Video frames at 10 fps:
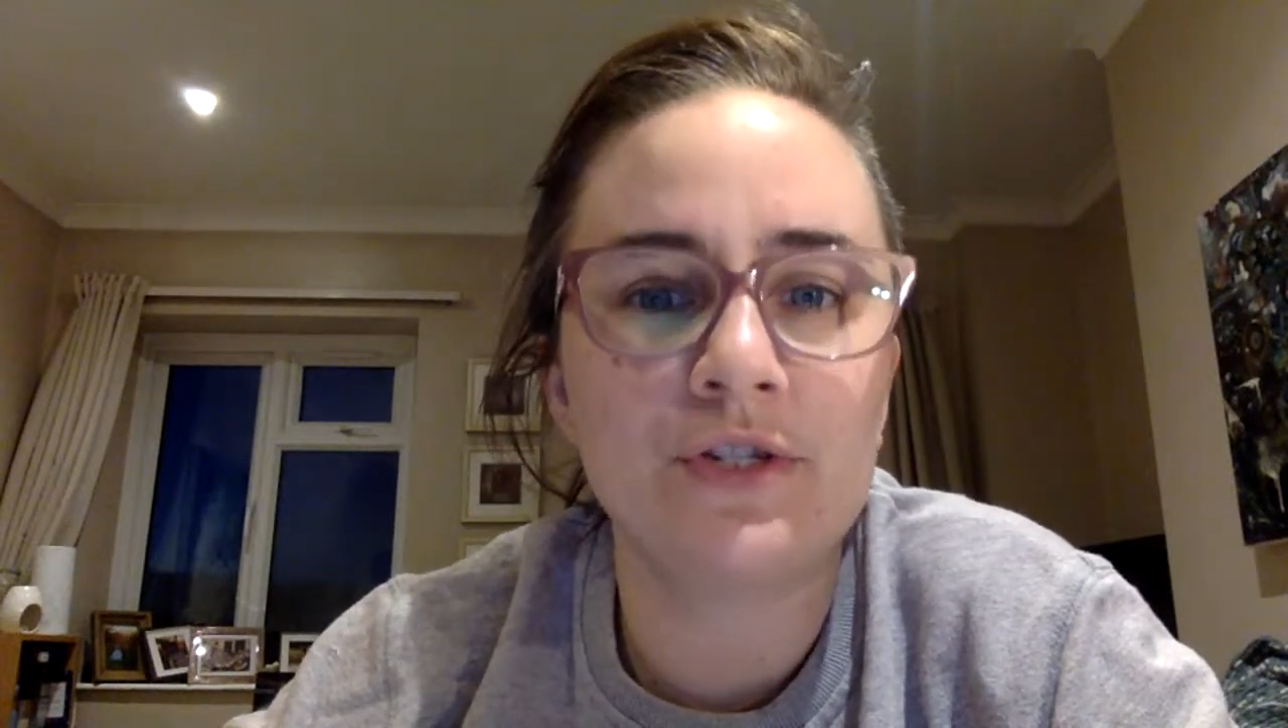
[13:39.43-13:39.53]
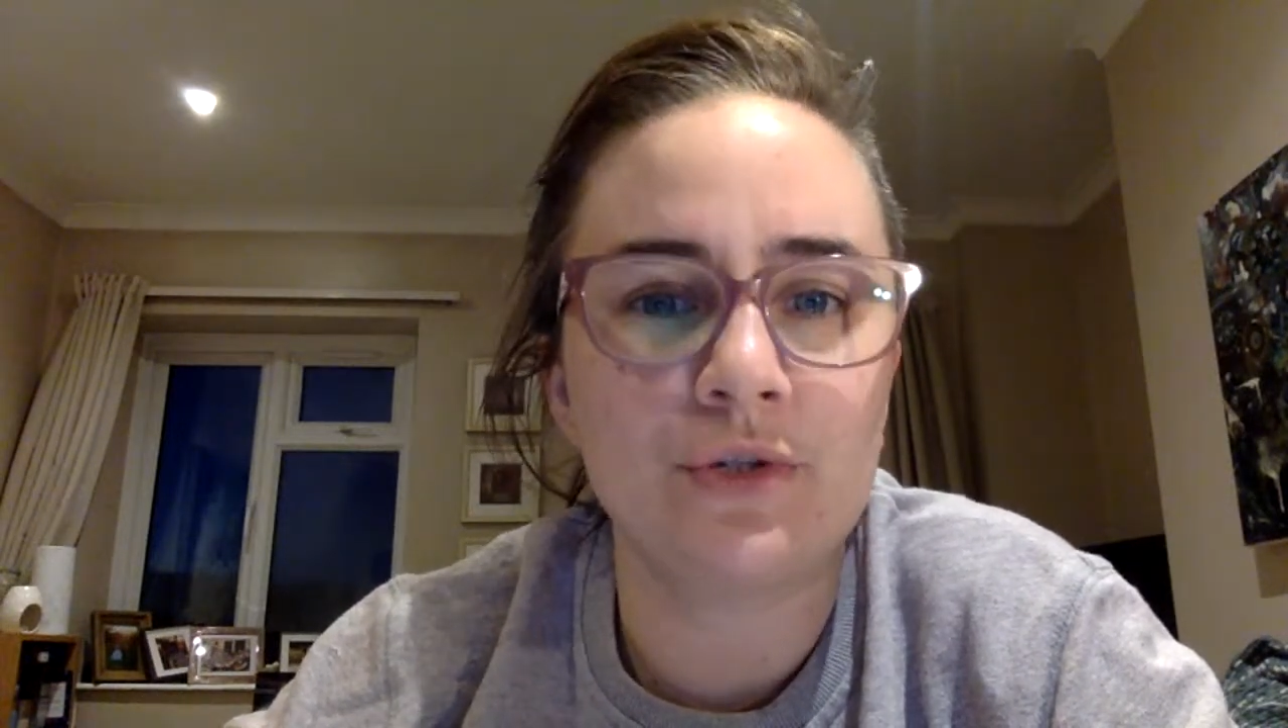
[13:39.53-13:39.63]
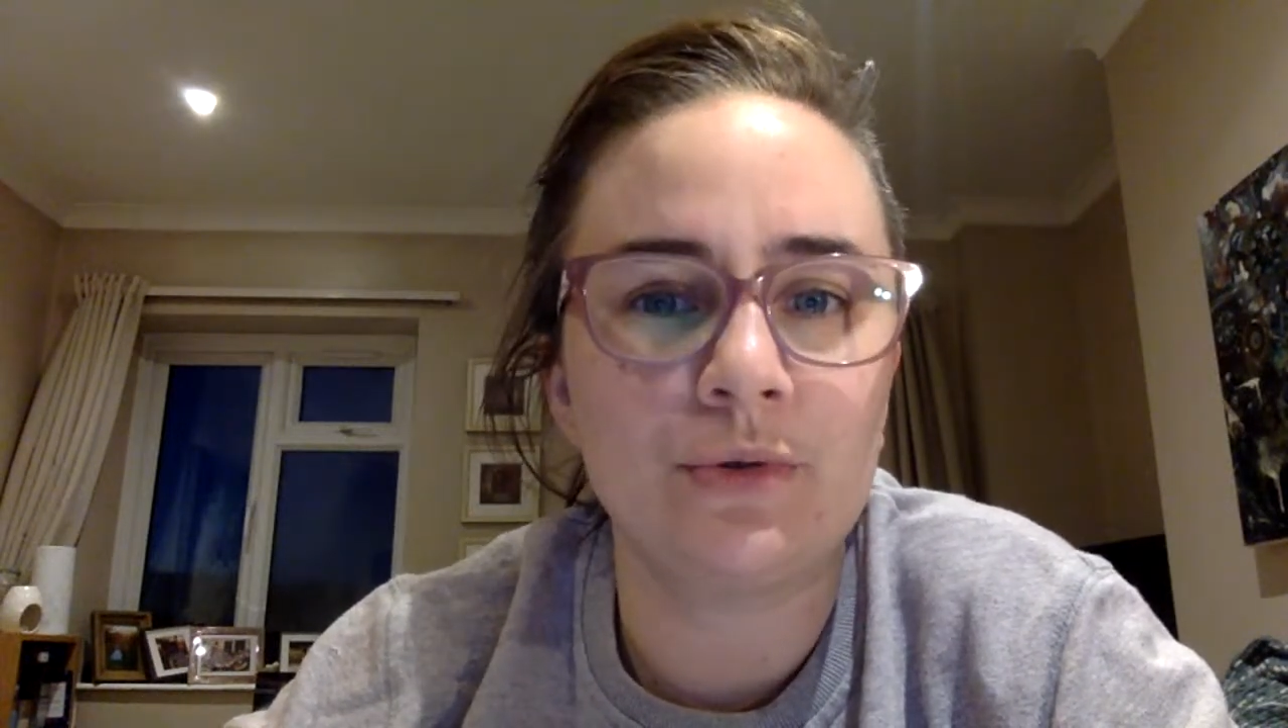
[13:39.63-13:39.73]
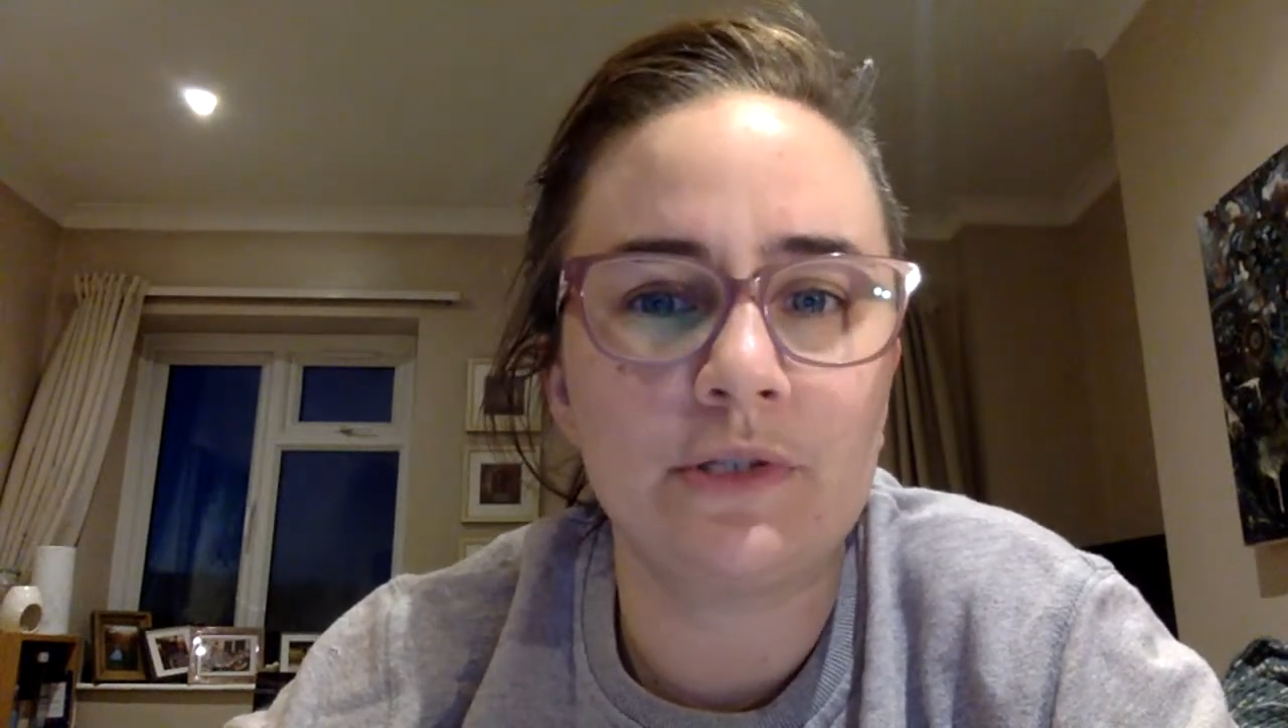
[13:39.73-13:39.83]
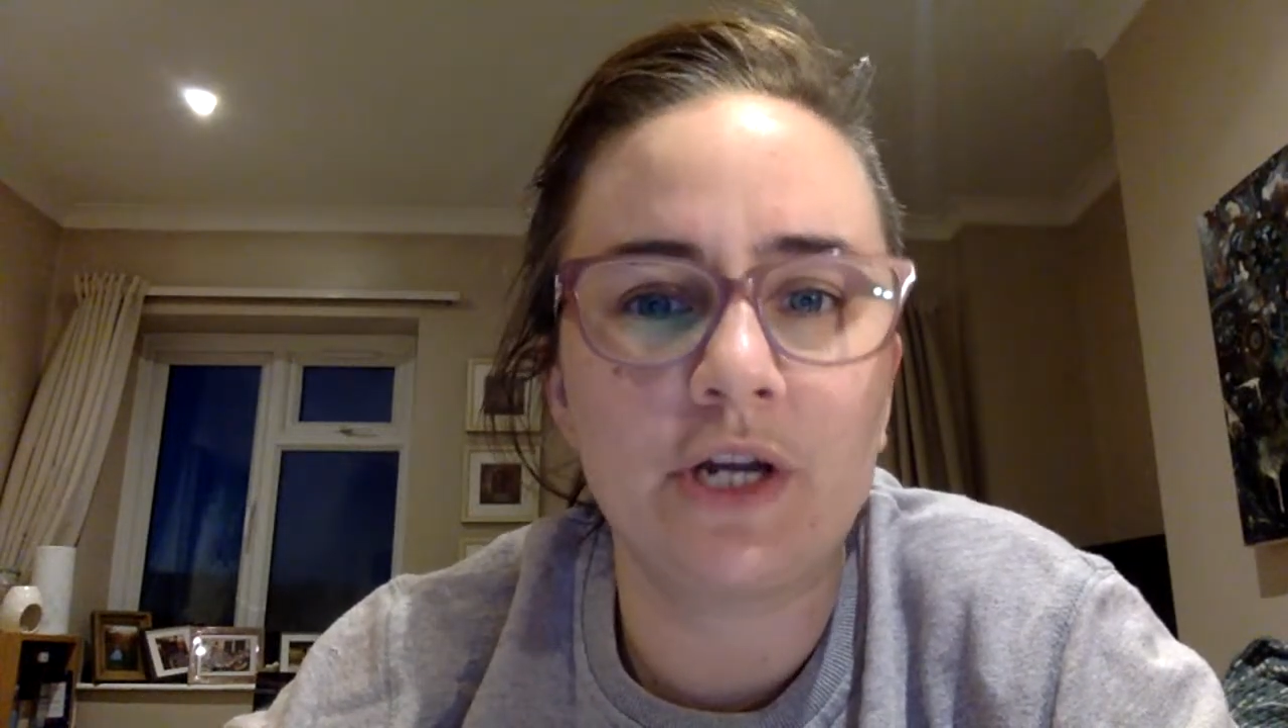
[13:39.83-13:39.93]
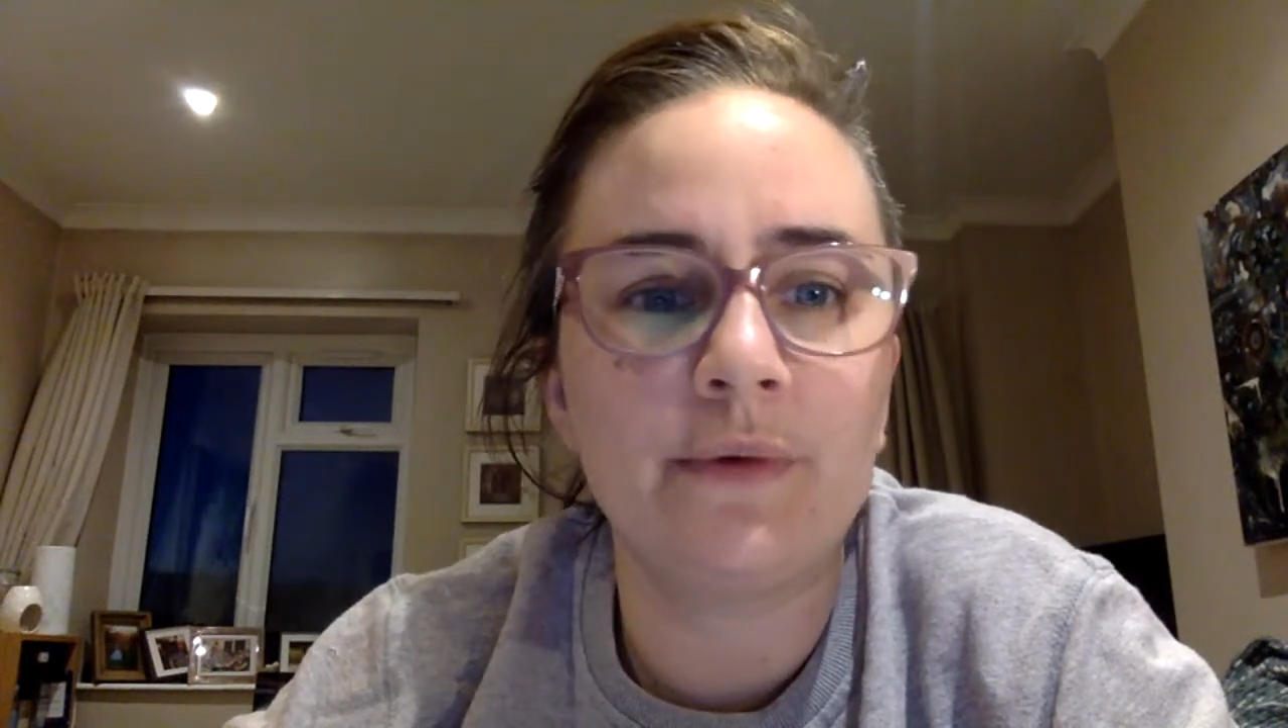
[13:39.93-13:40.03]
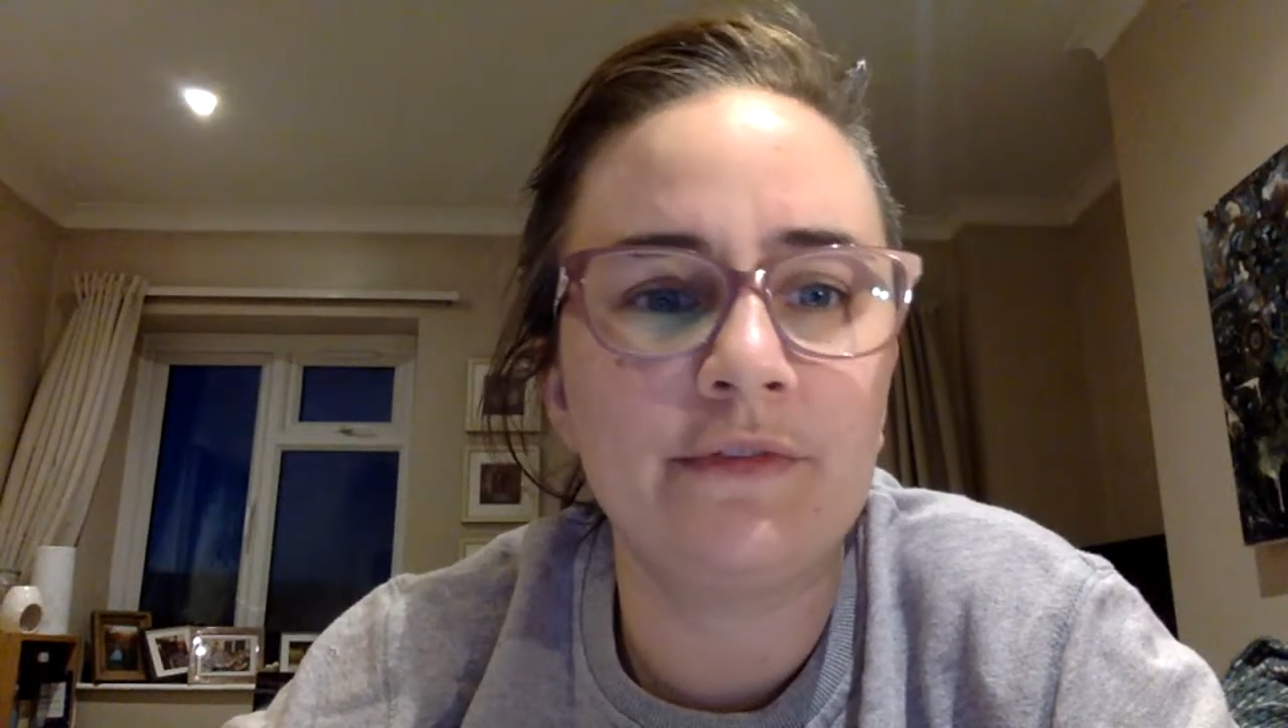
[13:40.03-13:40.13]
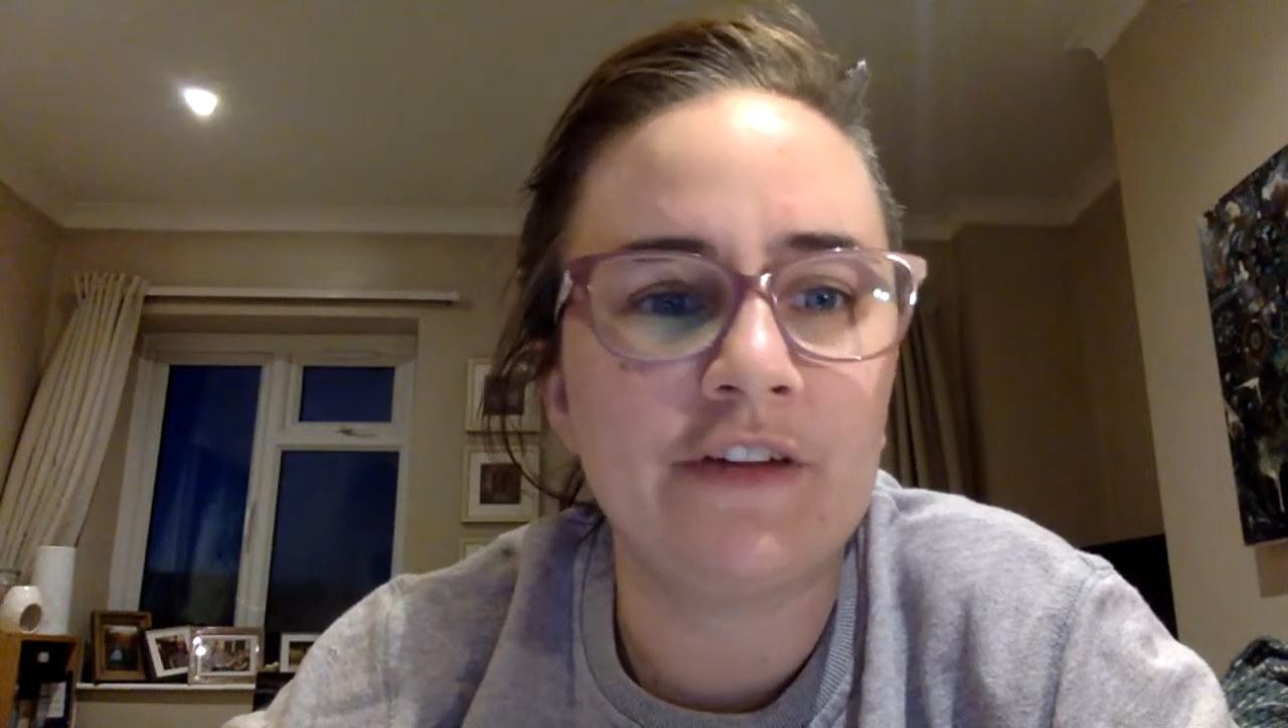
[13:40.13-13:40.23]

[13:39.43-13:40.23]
stool to go and